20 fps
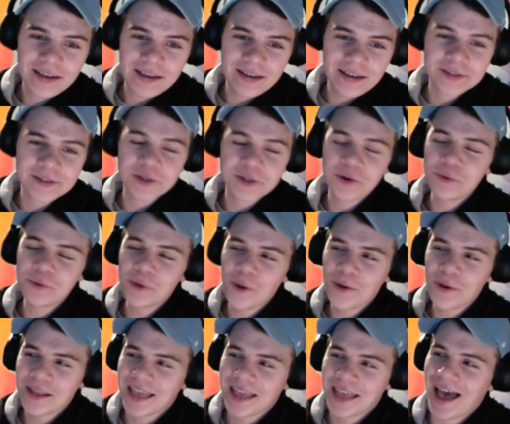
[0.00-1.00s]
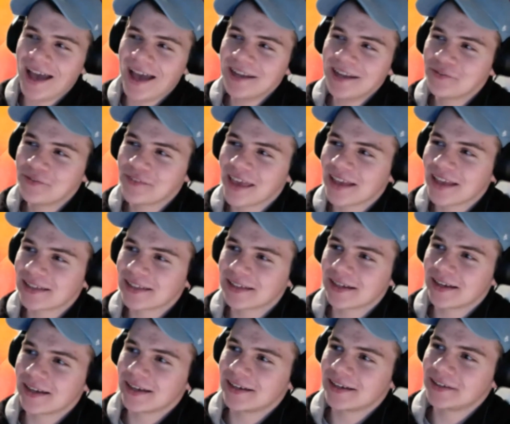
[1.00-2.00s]
Joe Rogan kind of gets
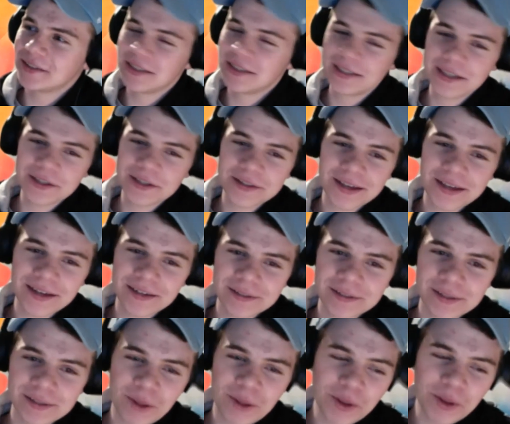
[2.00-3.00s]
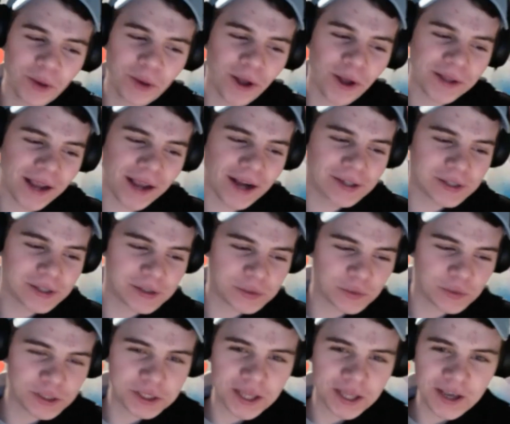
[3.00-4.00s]
the deal that some other podcasters
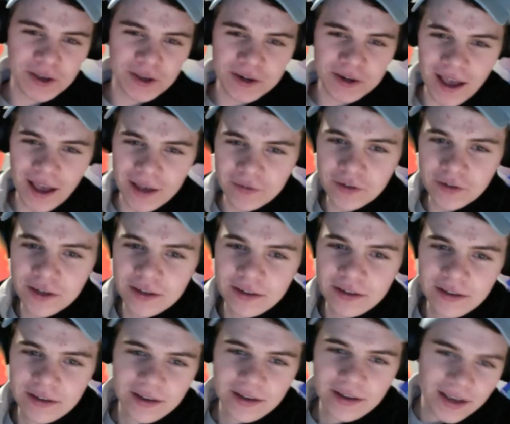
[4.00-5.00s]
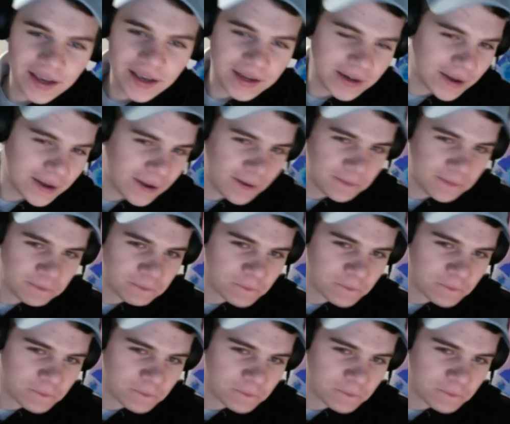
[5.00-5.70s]
wish they could have, and